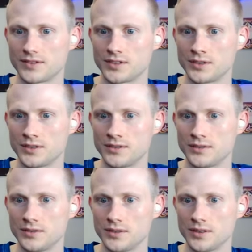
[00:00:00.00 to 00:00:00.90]

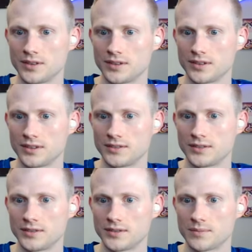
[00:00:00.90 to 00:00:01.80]
You
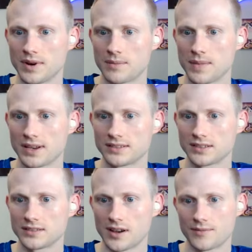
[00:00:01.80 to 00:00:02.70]
do an amazing
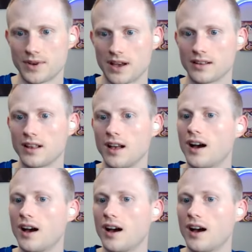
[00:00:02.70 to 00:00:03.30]
job, Val.